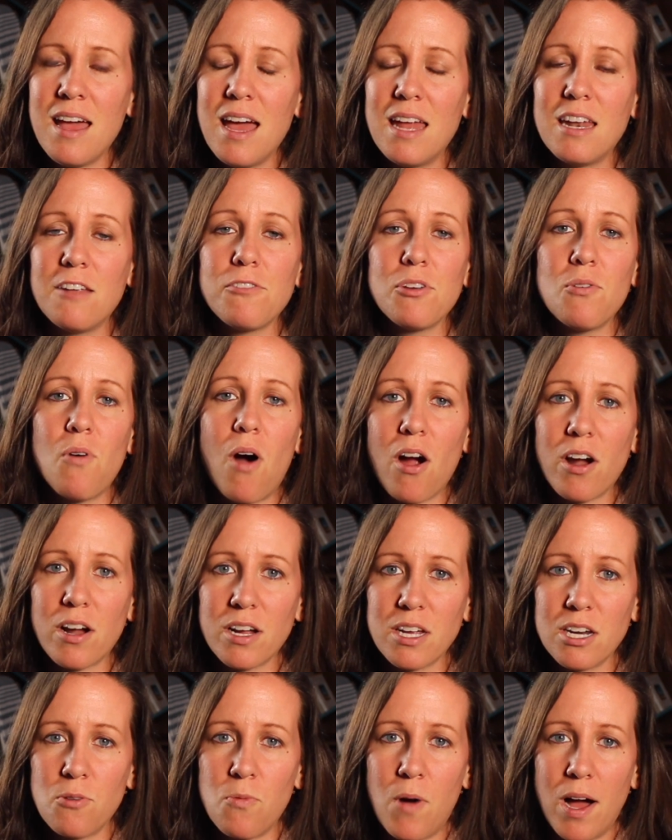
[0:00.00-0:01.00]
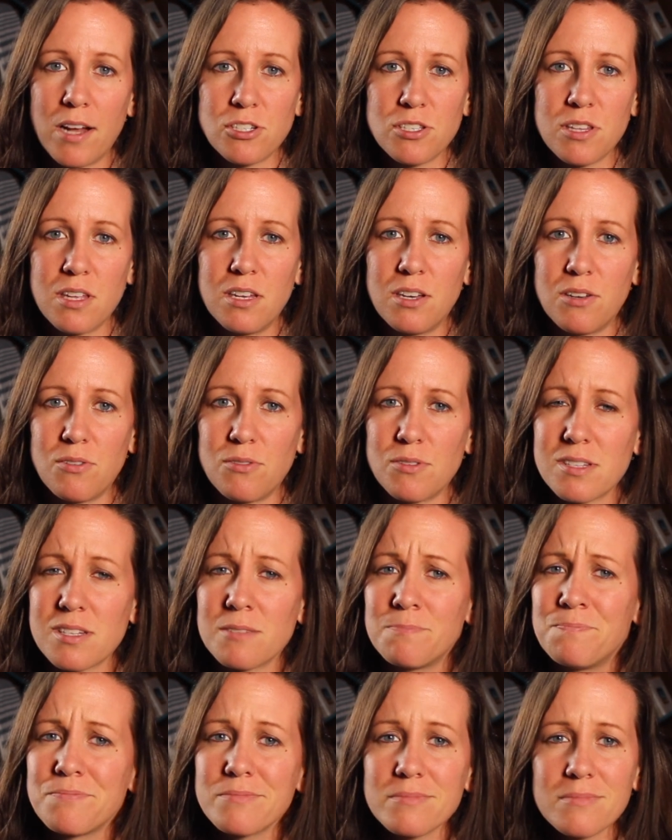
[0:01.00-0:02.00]
And if you are going to watch the
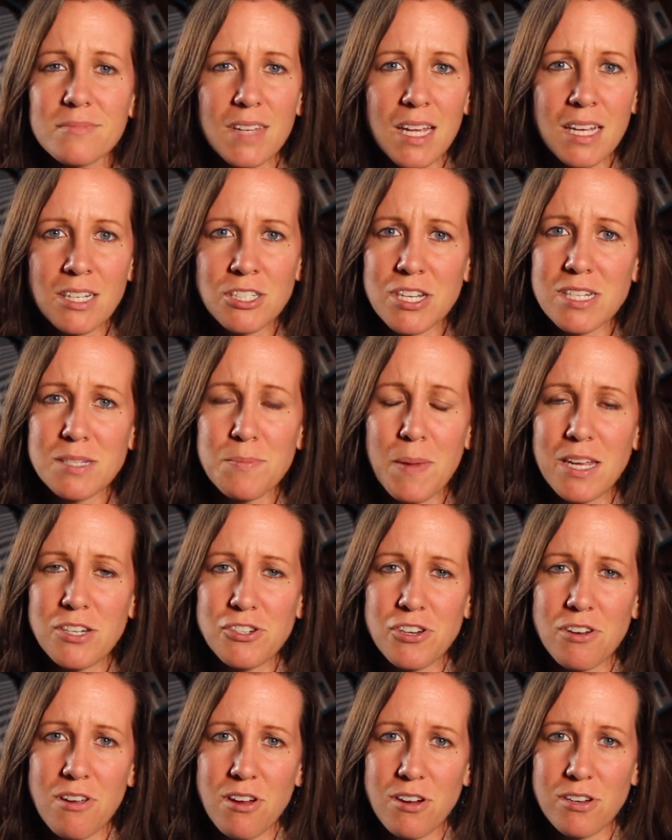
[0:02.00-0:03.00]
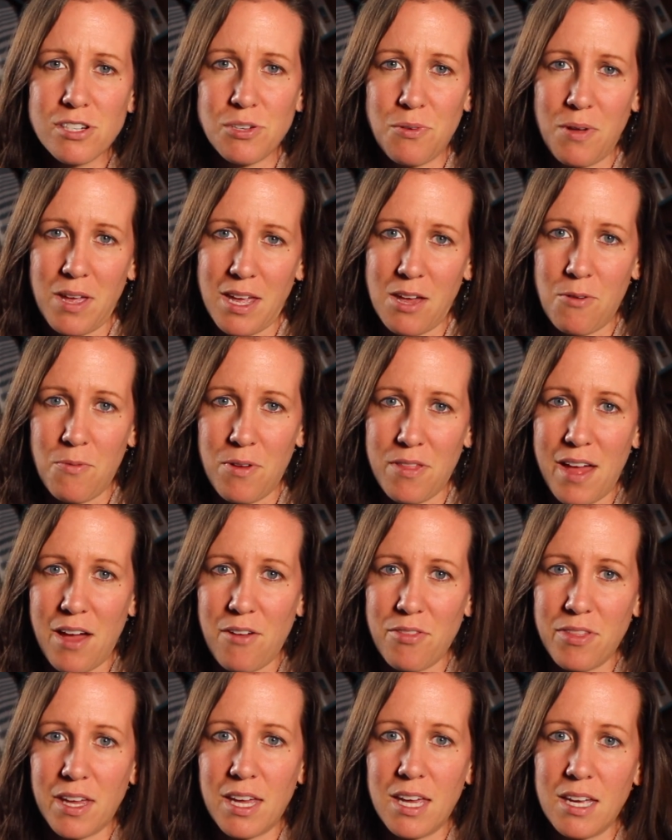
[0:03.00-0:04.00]
news, just make sure you're doing it
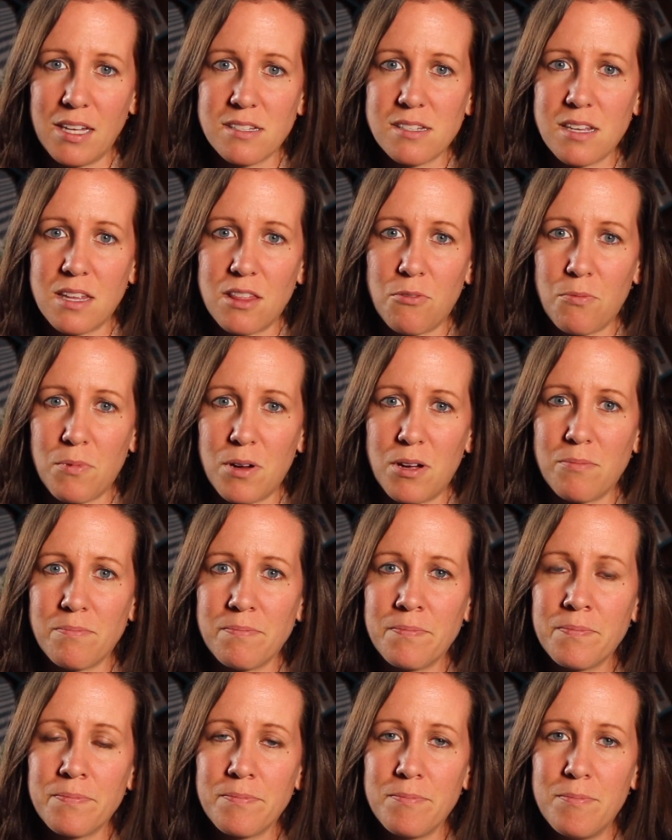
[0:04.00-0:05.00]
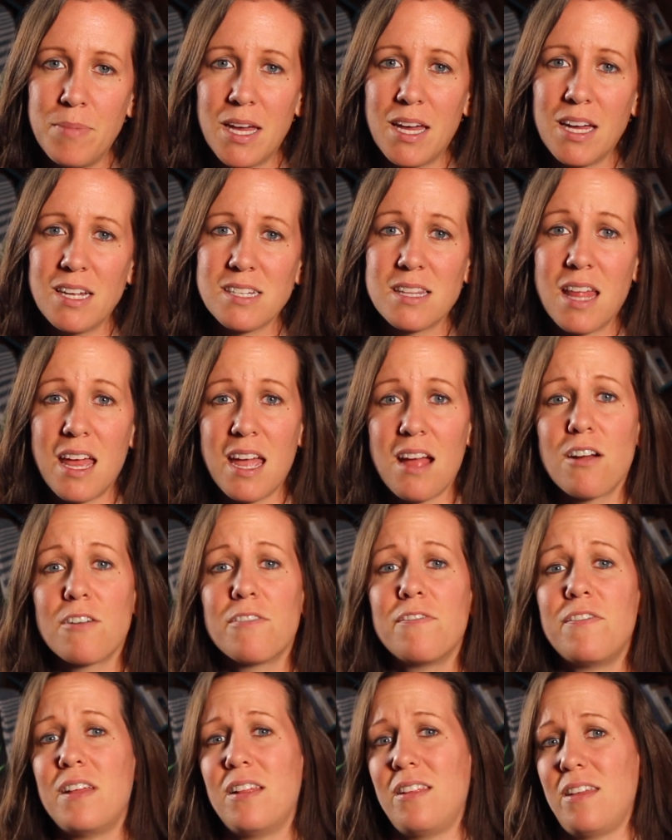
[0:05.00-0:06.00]
without the kids in the room, because they are
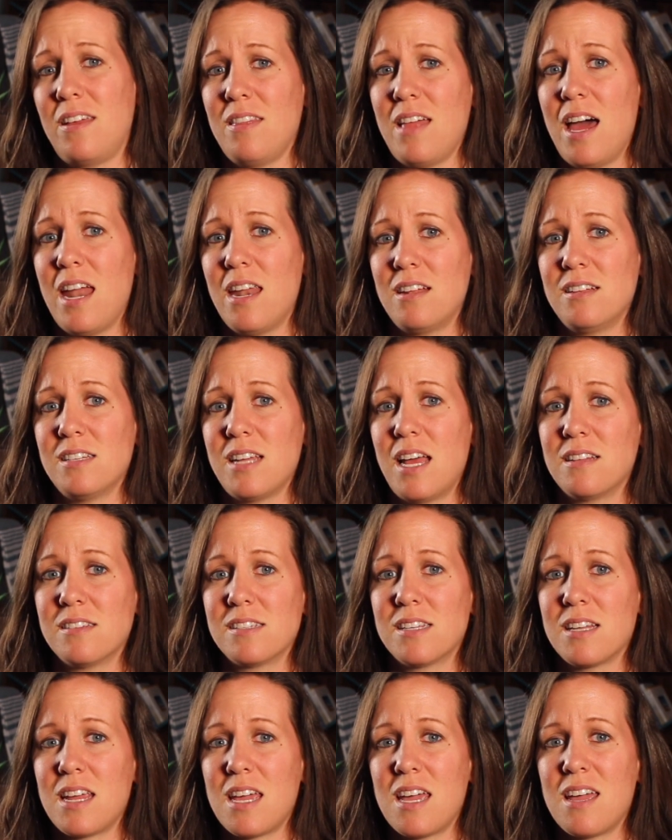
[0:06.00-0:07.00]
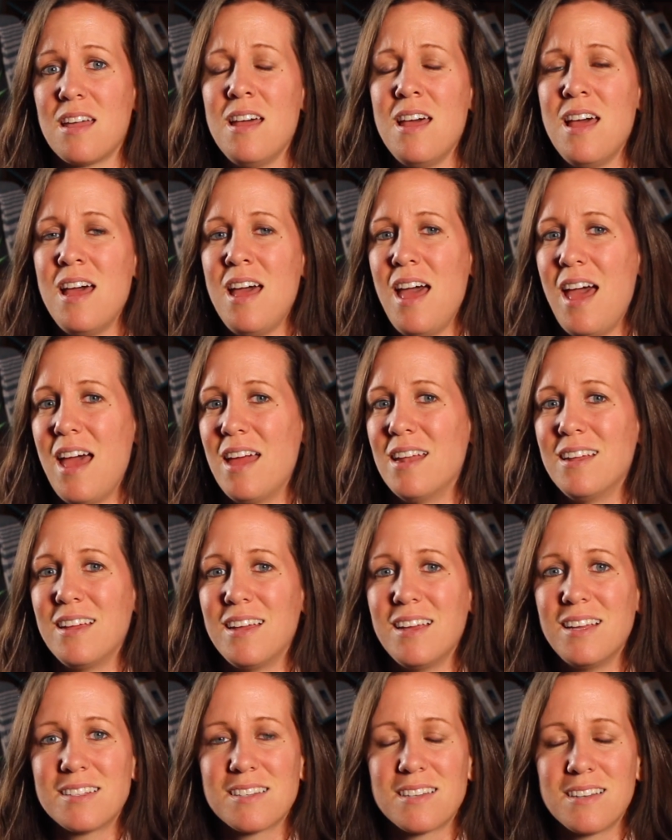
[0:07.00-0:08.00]
feeling that intensity. And
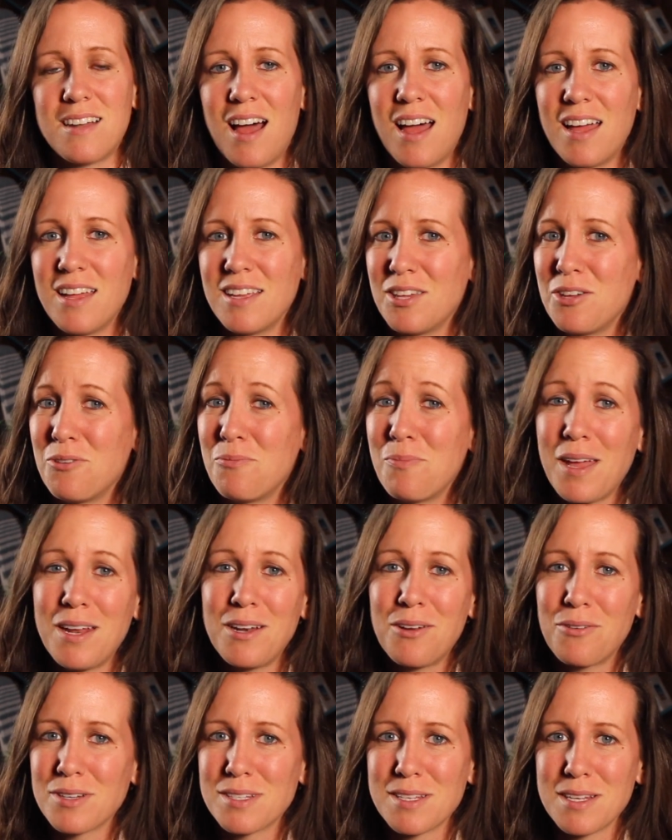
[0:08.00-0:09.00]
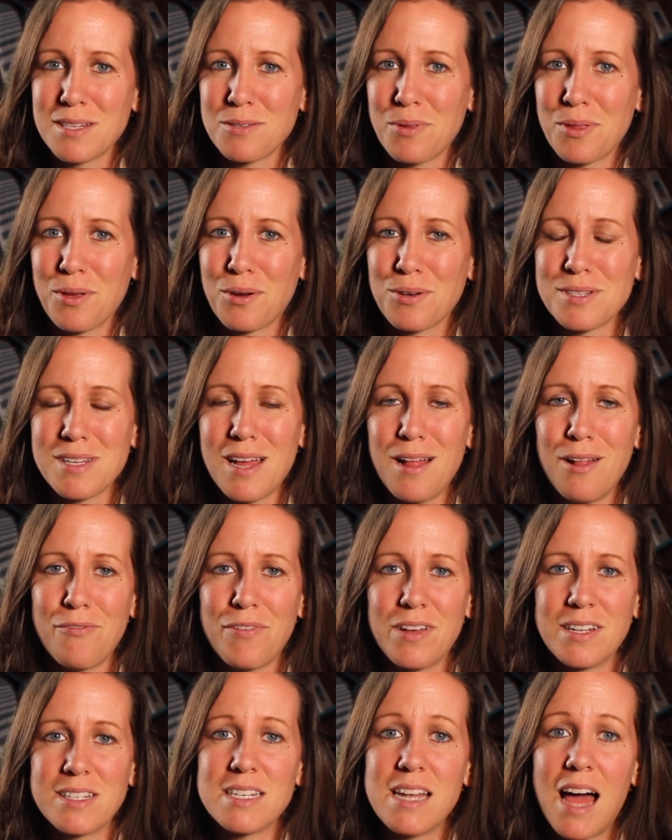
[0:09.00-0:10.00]
it's not, you may notice this with
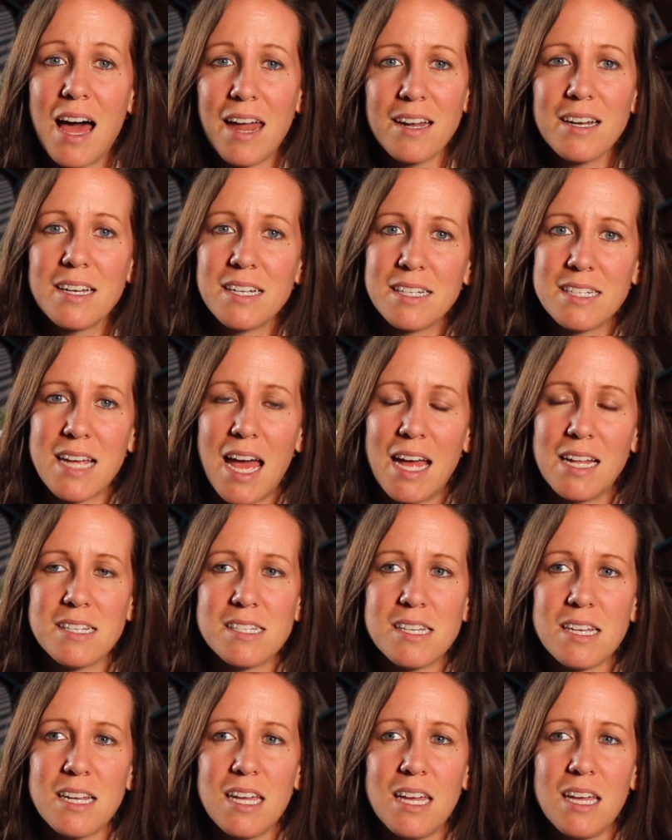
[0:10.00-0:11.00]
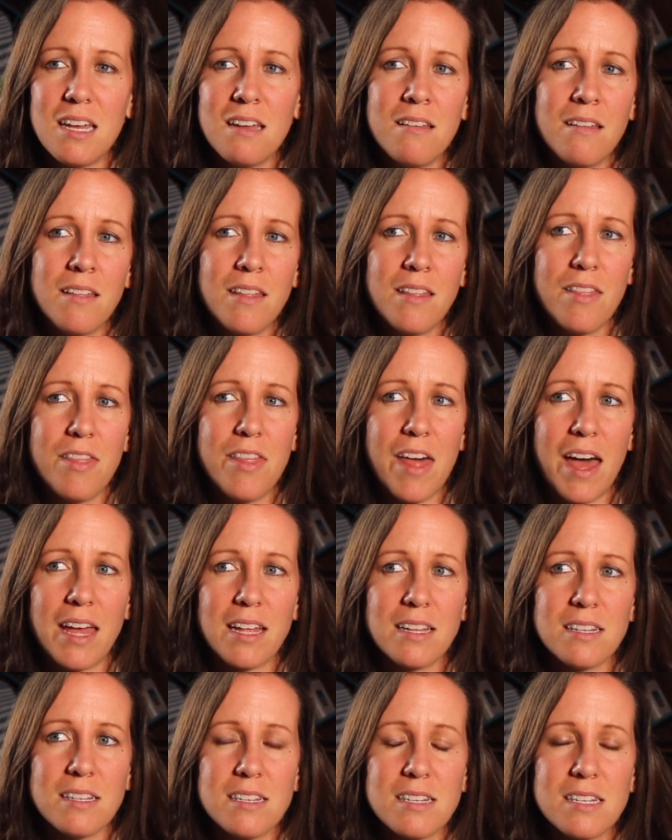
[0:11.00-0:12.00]
yourself, it's not an intensity
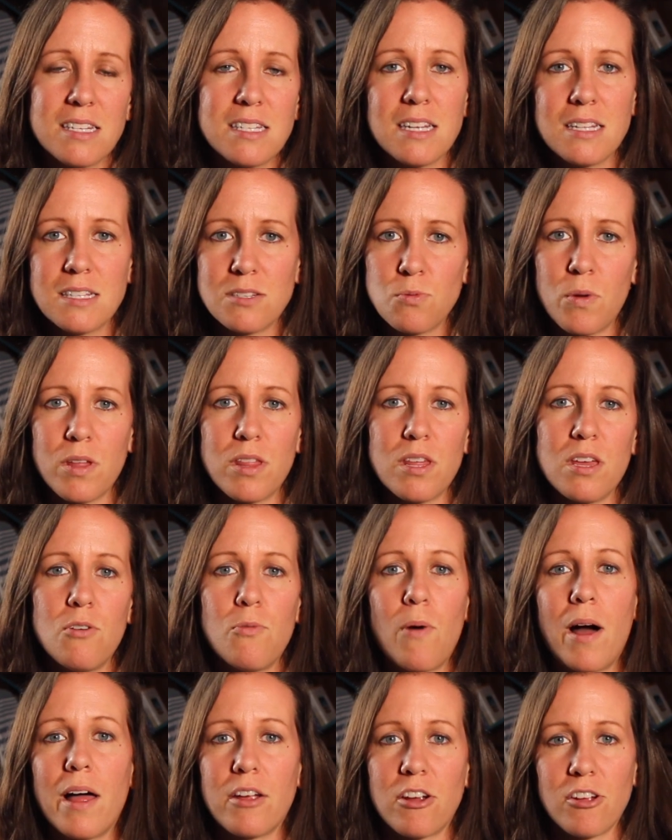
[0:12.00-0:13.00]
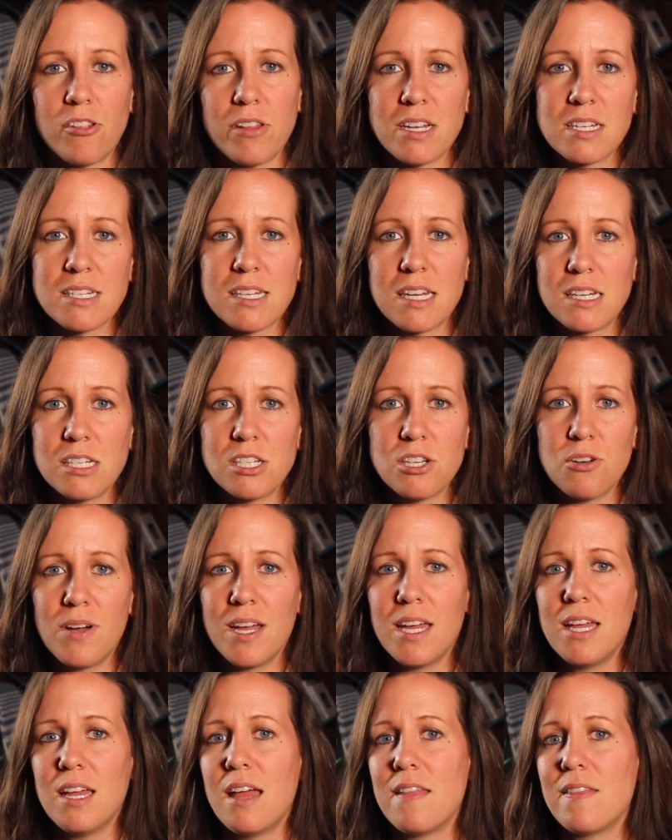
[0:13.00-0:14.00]
that sits with you while you're listening to
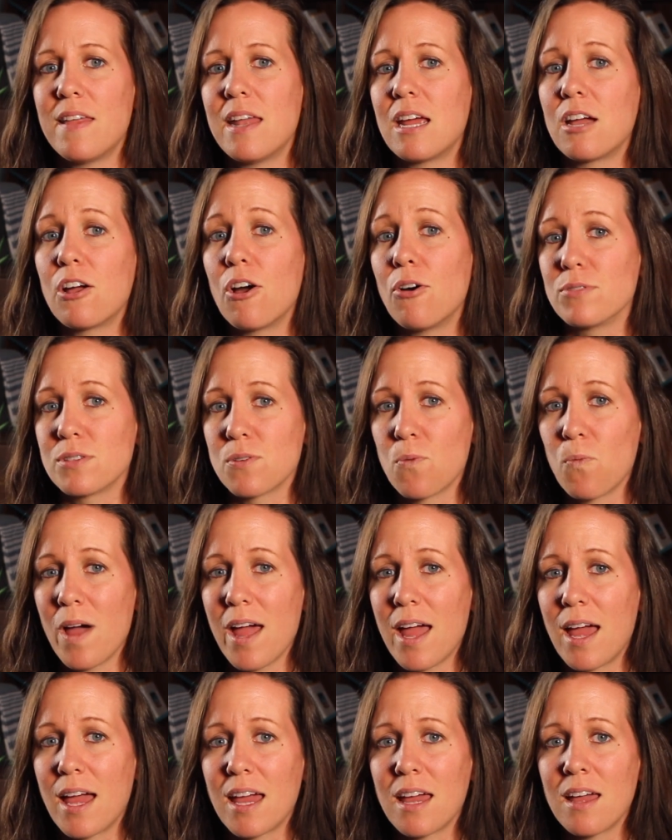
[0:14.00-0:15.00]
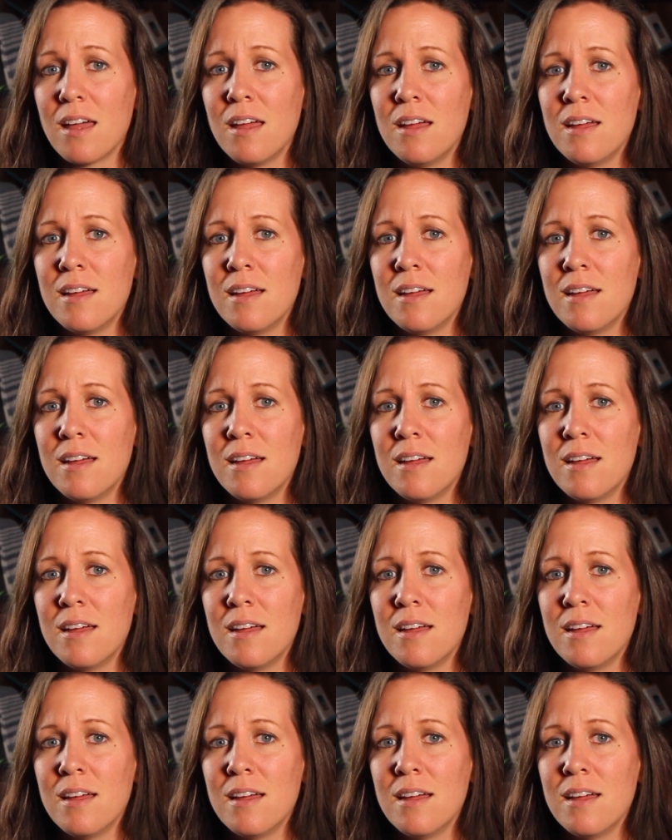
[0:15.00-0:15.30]
it and then it goes away.